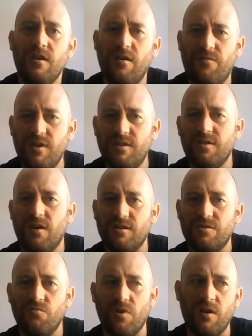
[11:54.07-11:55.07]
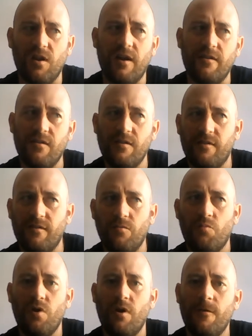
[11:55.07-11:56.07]
If he starts to realise that this is
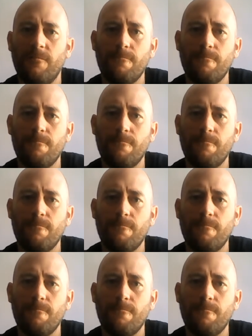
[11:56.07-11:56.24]
a bit